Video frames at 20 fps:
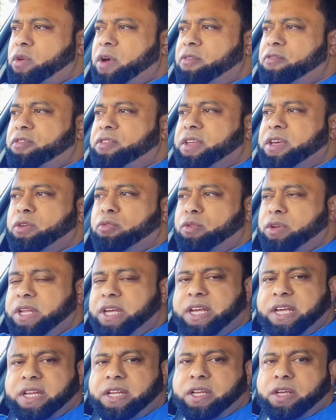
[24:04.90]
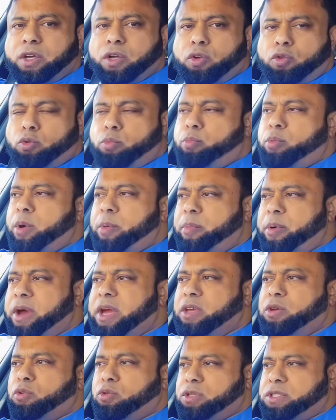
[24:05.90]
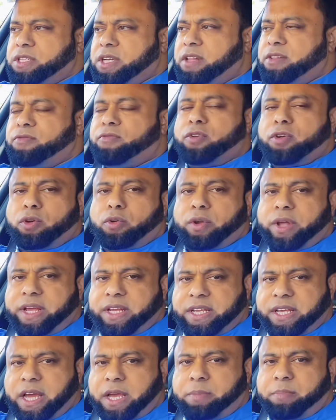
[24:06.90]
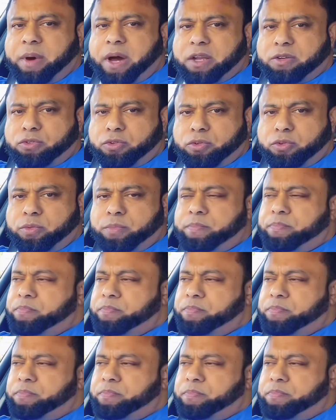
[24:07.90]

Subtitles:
everything you need to prepare yourself for your ADI Part 2.